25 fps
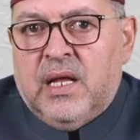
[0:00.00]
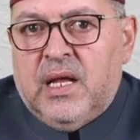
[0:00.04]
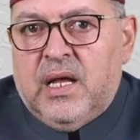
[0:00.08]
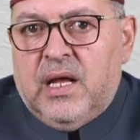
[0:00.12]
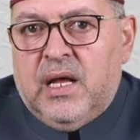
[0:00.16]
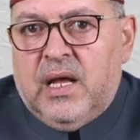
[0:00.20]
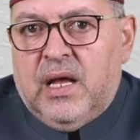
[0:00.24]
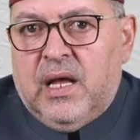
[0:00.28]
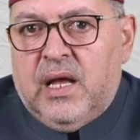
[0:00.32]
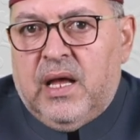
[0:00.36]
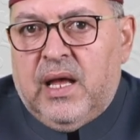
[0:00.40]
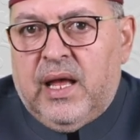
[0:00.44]

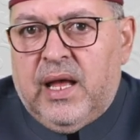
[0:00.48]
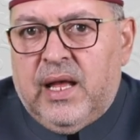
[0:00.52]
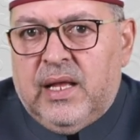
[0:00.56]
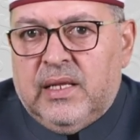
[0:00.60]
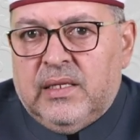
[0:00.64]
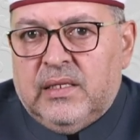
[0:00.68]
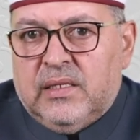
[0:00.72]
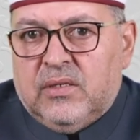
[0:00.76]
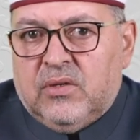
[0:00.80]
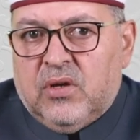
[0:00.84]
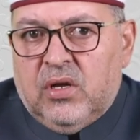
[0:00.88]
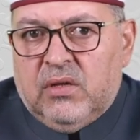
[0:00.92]

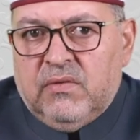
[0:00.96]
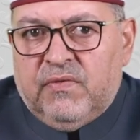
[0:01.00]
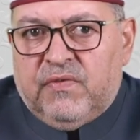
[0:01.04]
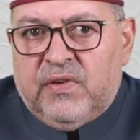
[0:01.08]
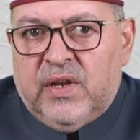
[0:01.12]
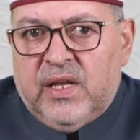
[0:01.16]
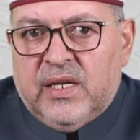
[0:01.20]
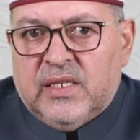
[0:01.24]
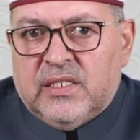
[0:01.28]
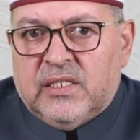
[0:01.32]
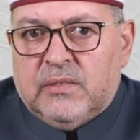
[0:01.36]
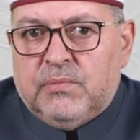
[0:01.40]
and
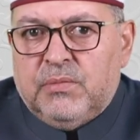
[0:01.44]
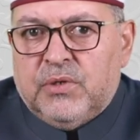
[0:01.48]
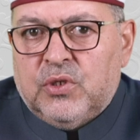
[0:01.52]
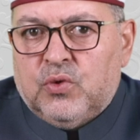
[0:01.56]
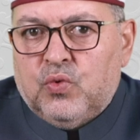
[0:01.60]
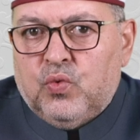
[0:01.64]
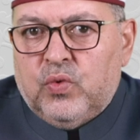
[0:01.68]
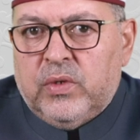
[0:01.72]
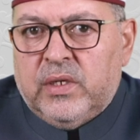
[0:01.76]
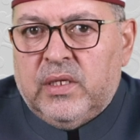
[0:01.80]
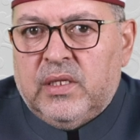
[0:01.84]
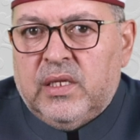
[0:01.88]
conflicts
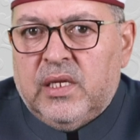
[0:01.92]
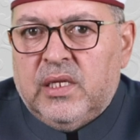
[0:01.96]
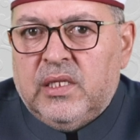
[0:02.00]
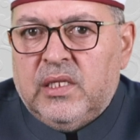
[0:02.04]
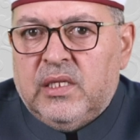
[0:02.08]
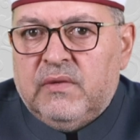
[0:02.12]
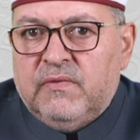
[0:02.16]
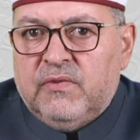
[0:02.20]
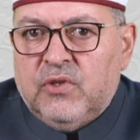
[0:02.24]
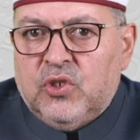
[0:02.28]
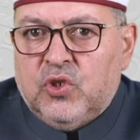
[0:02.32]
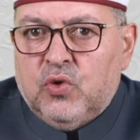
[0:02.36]
between
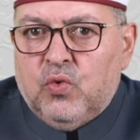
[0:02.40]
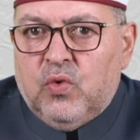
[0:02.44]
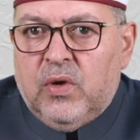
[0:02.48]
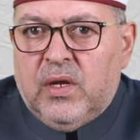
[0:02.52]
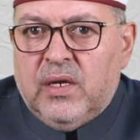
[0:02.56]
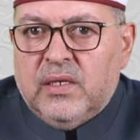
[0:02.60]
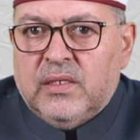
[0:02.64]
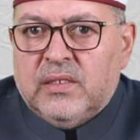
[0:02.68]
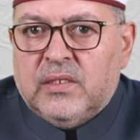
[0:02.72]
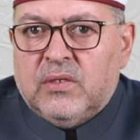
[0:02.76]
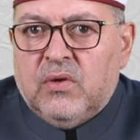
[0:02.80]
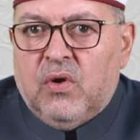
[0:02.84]

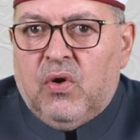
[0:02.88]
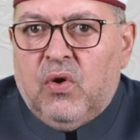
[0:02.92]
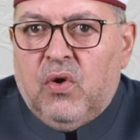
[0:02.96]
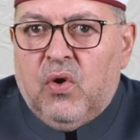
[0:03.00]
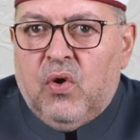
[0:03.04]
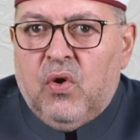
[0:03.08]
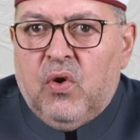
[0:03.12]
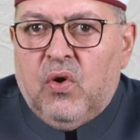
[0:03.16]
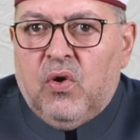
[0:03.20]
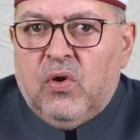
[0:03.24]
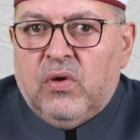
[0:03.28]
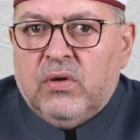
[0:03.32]
individuals
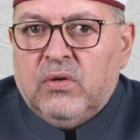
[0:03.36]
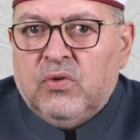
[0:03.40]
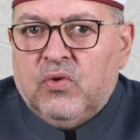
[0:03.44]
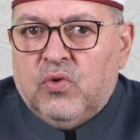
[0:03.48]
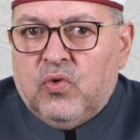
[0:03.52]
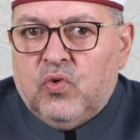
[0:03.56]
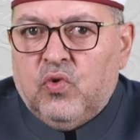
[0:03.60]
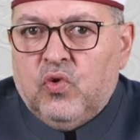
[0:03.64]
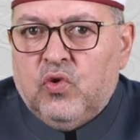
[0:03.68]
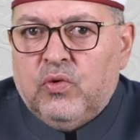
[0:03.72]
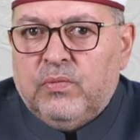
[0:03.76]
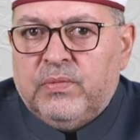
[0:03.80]
or
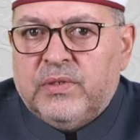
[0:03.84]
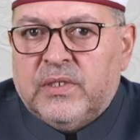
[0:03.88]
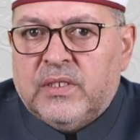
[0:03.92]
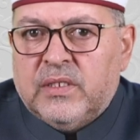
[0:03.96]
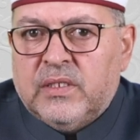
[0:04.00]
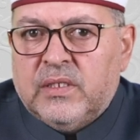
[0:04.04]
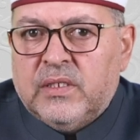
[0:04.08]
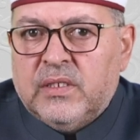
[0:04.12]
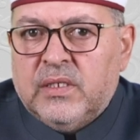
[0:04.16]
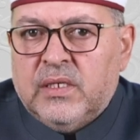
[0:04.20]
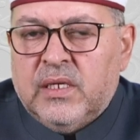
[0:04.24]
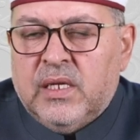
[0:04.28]

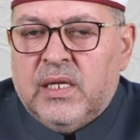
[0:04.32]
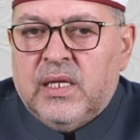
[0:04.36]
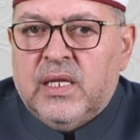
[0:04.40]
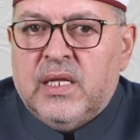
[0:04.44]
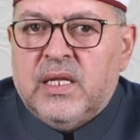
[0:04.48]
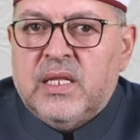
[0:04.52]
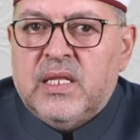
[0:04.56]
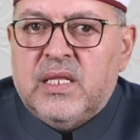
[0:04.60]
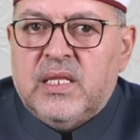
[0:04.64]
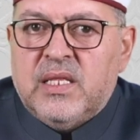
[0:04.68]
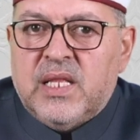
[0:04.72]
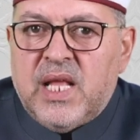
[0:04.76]
groups.
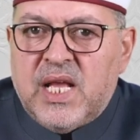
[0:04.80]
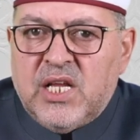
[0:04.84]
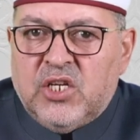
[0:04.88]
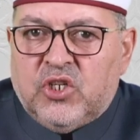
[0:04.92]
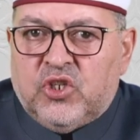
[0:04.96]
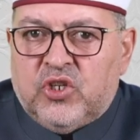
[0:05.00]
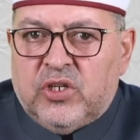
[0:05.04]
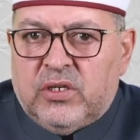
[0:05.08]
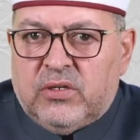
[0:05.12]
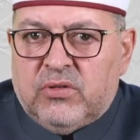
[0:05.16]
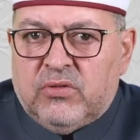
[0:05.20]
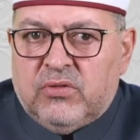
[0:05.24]

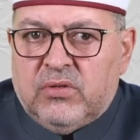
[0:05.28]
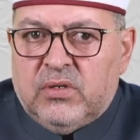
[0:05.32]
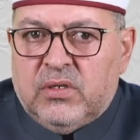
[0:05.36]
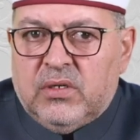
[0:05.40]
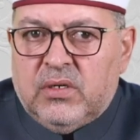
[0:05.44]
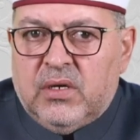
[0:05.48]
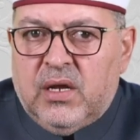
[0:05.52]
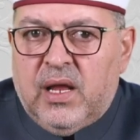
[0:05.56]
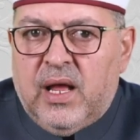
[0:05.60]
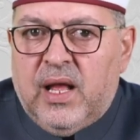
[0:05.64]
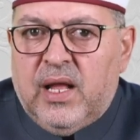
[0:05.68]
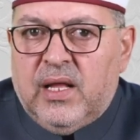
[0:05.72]
Nature
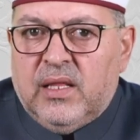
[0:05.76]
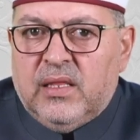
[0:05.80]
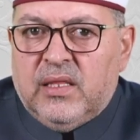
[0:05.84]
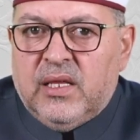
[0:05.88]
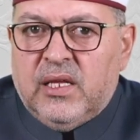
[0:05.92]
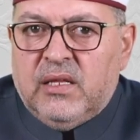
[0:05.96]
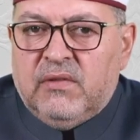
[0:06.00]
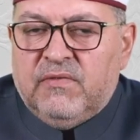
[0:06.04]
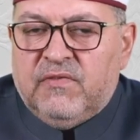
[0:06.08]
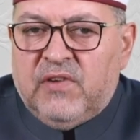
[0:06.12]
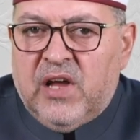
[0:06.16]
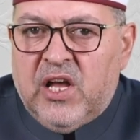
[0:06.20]
and the
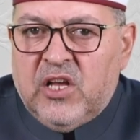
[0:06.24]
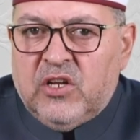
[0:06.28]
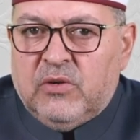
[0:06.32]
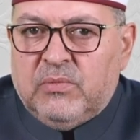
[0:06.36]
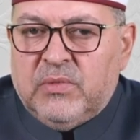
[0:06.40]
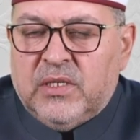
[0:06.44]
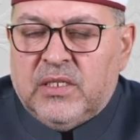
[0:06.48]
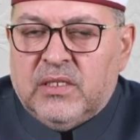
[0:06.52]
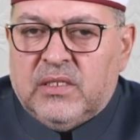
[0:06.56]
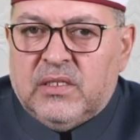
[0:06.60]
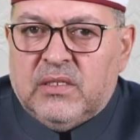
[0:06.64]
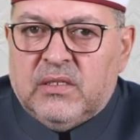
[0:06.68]

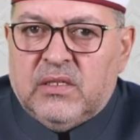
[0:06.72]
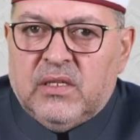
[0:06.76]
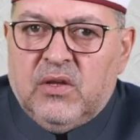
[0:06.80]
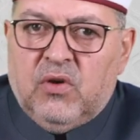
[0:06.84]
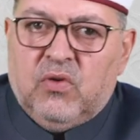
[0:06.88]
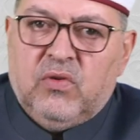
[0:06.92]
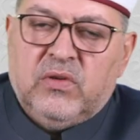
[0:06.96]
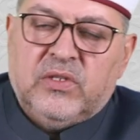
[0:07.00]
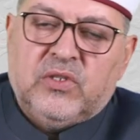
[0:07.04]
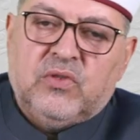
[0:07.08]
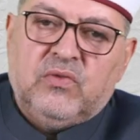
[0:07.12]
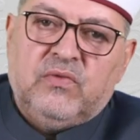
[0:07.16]
environment,
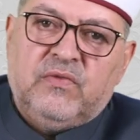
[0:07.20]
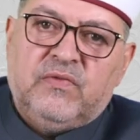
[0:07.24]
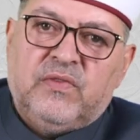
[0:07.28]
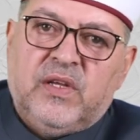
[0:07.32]
also